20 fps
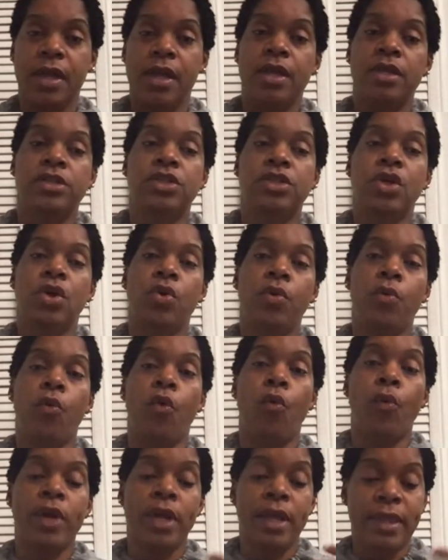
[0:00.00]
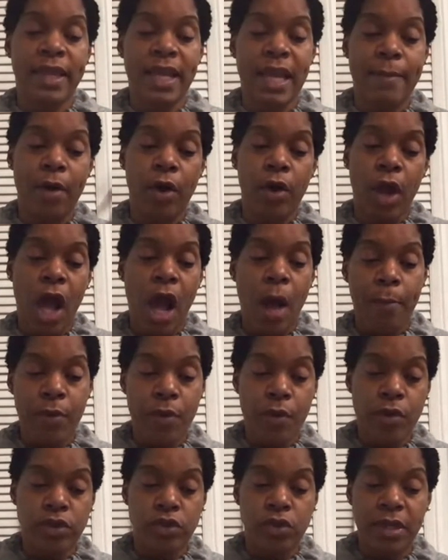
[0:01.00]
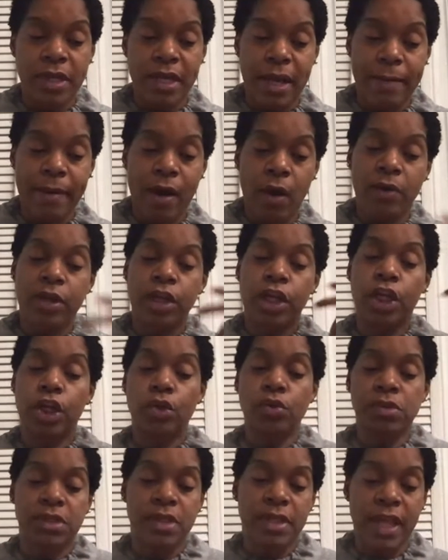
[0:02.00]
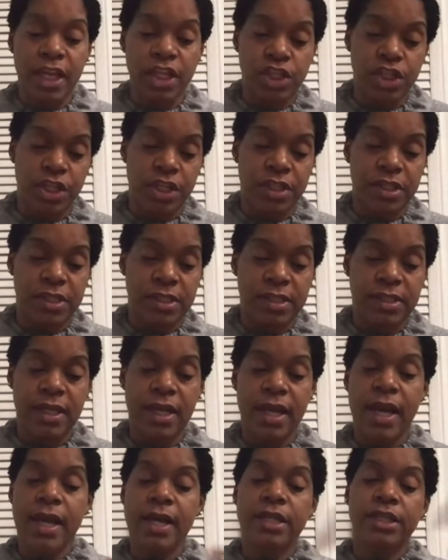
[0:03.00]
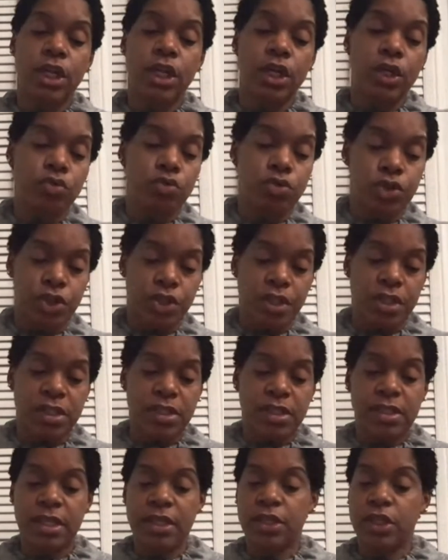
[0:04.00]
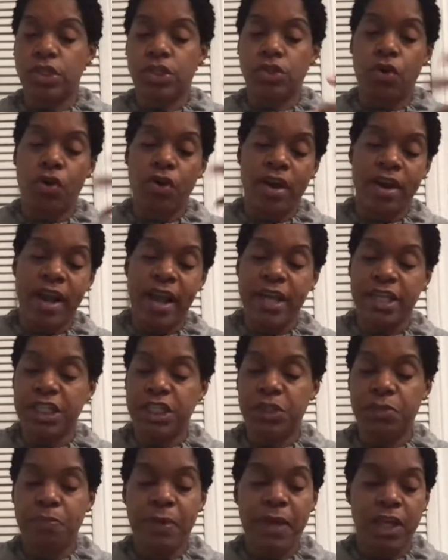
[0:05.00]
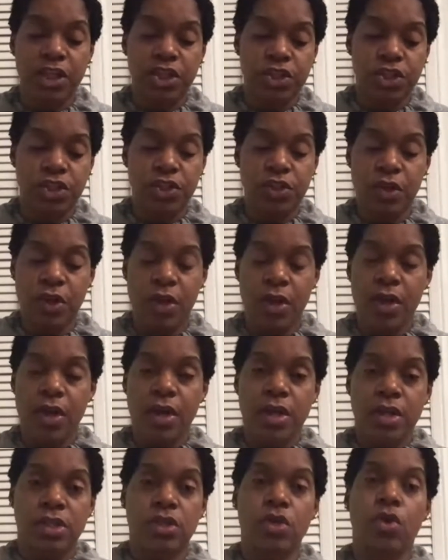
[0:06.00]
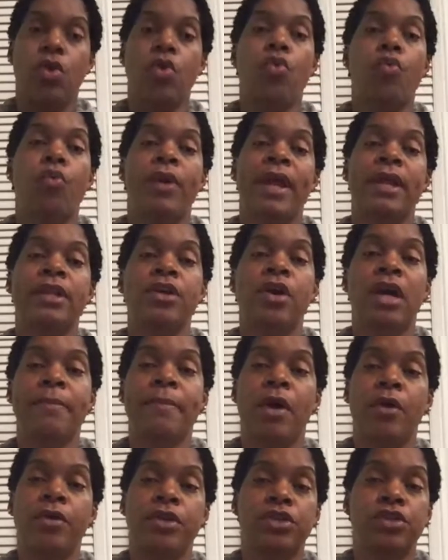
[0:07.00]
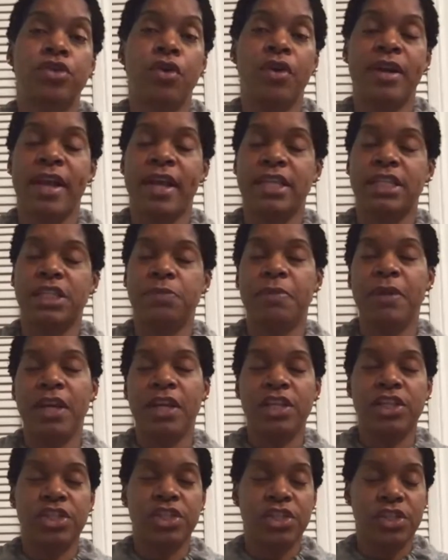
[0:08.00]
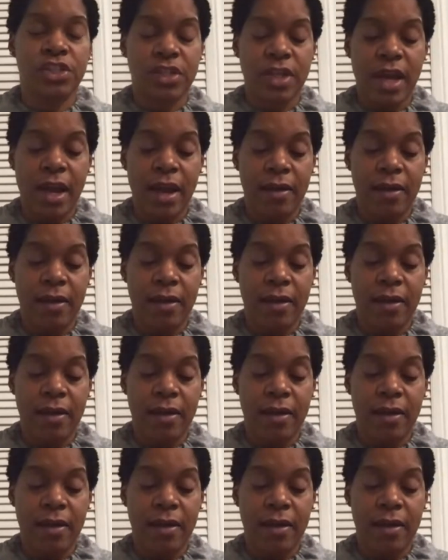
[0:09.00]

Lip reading: So when you think about uppers, you think about hallucinations, delusions, disorganized speech. So when I talk about disorganized speech,